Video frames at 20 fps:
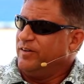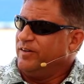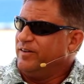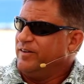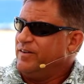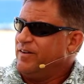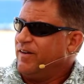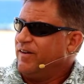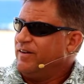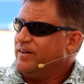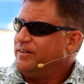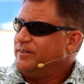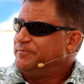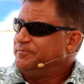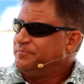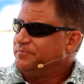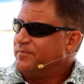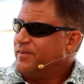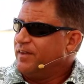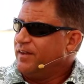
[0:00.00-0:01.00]
And
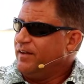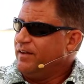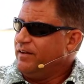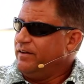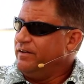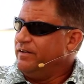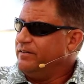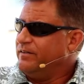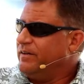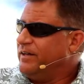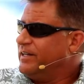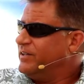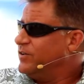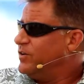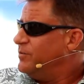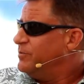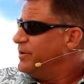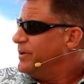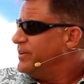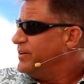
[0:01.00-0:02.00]
I, I
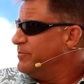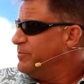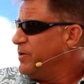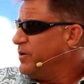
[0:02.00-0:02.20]
called Brother